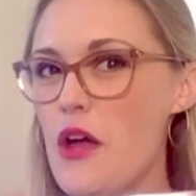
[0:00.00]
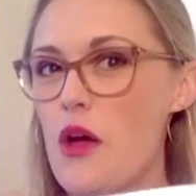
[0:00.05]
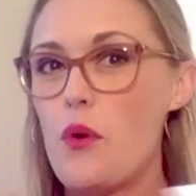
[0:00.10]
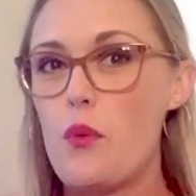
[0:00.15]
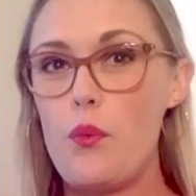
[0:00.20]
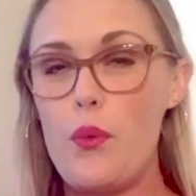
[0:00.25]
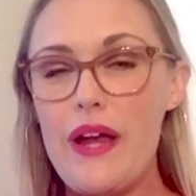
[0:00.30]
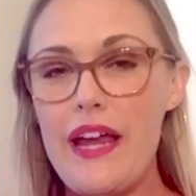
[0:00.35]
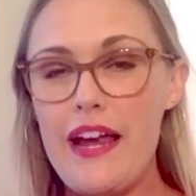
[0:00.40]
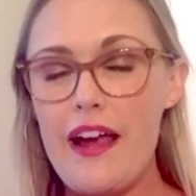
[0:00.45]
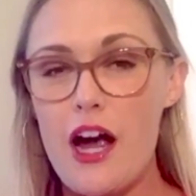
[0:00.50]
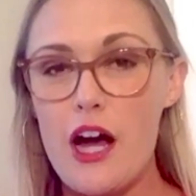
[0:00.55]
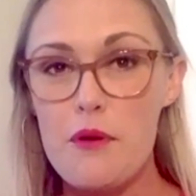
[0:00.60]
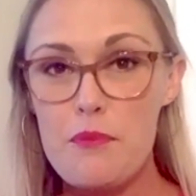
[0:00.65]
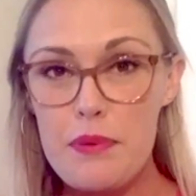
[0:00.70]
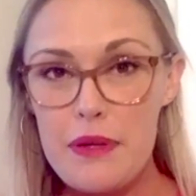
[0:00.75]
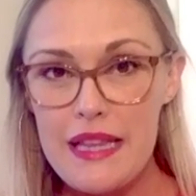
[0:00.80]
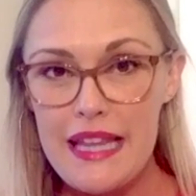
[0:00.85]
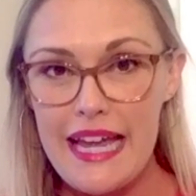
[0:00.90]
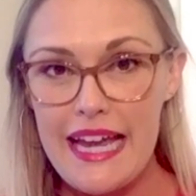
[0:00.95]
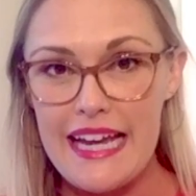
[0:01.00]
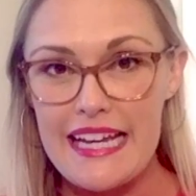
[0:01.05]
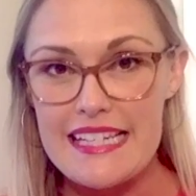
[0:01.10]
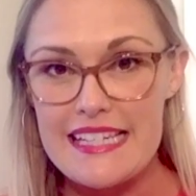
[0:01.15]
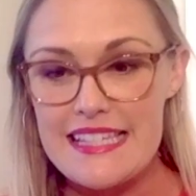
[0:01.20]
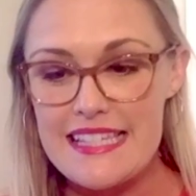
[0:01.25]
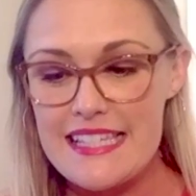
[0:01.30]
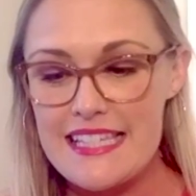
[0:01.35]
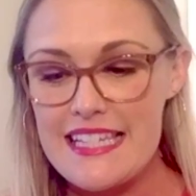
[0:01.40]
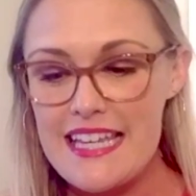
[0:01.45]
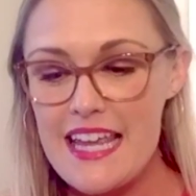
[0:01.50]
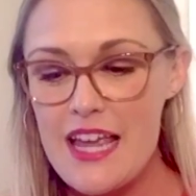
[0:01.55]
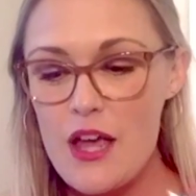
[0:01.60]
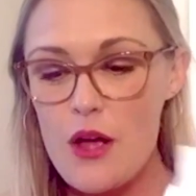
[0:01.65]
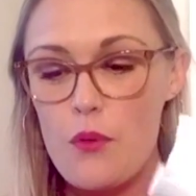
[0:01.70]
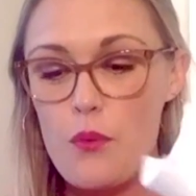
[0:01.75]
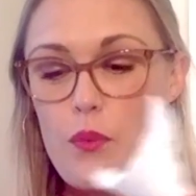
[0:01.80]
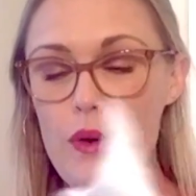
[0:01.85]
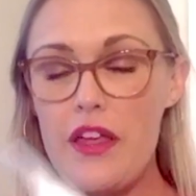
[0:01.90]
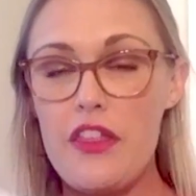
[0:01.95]
we are placed
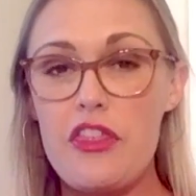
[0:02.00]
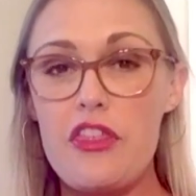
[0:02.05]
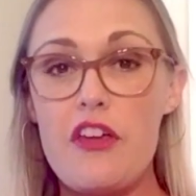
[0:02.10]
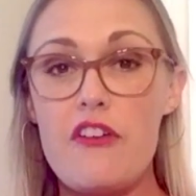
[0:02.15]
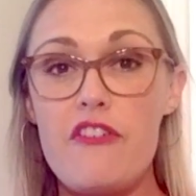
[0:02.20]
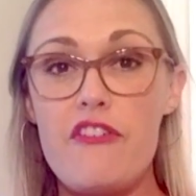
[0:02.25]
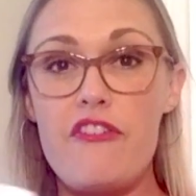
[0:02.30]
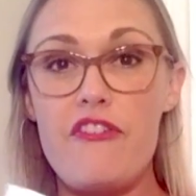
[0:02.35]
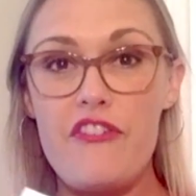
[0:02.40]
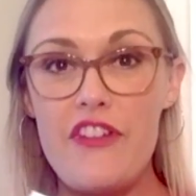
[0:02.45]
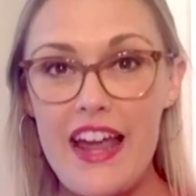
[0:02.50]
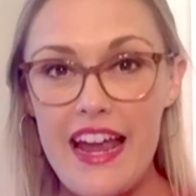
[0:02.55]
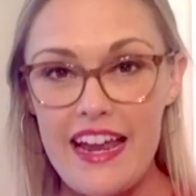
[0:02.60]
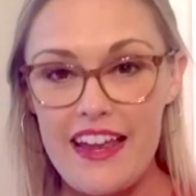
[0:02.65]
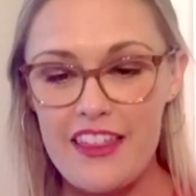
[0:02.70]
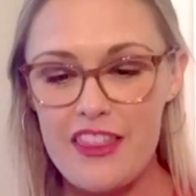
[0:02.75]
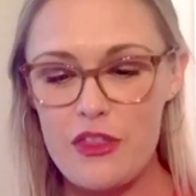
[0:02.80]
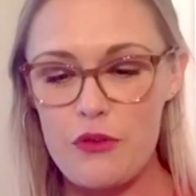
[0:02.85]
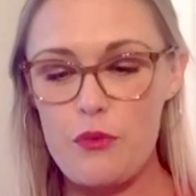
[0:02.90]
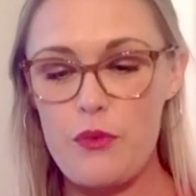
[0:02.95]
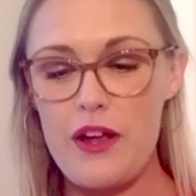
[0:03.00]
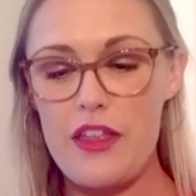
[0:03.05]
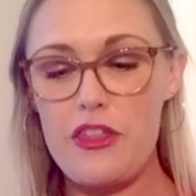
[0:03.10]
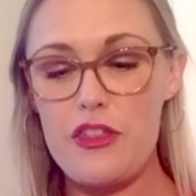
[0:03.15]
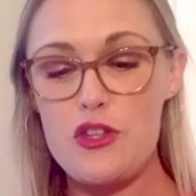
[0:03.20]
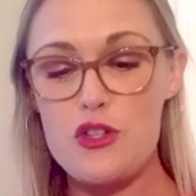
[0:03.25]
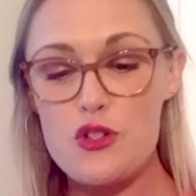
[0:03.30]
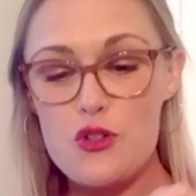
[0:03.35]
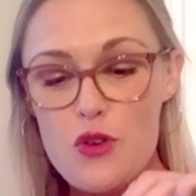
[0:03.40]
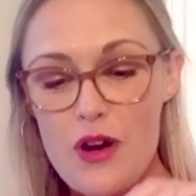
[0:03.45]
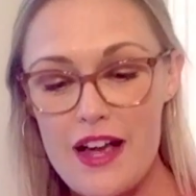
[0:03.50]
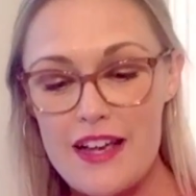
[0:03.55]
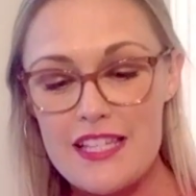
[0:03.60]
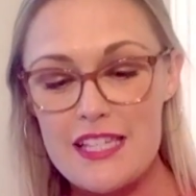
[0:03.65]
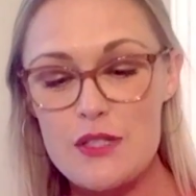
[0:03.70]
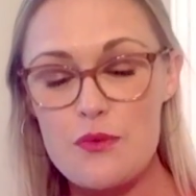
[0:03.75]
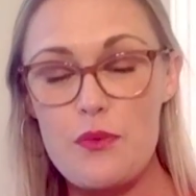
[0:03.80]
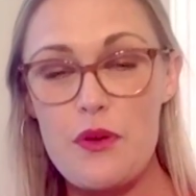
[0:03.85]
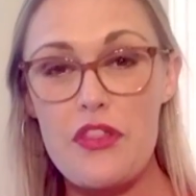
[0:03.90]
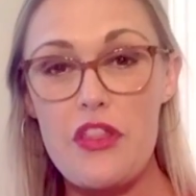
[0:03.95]
with faith, with
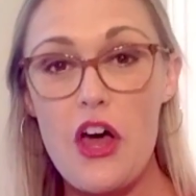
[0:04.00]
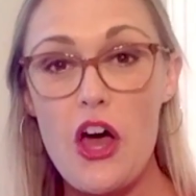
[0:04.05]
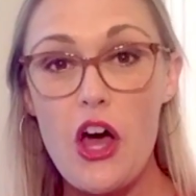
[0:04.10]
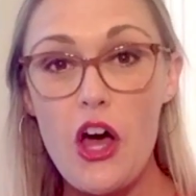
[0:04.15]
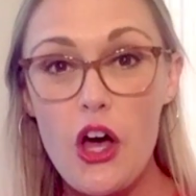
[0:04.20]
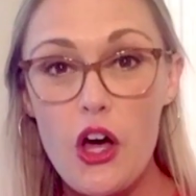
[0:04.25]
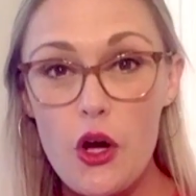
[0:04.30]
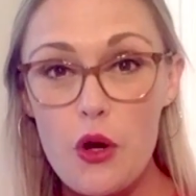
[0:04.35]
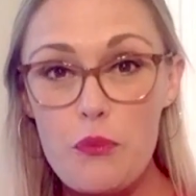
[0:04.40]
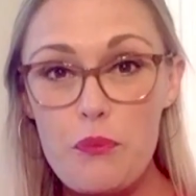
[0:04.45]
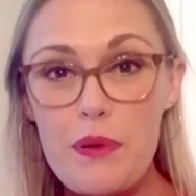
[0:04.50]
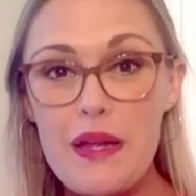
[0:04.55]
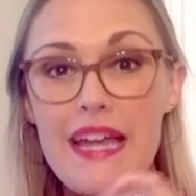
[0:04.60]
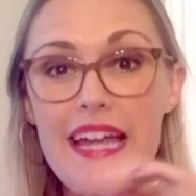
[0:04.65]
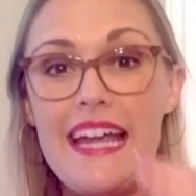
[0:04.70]
trust, with hope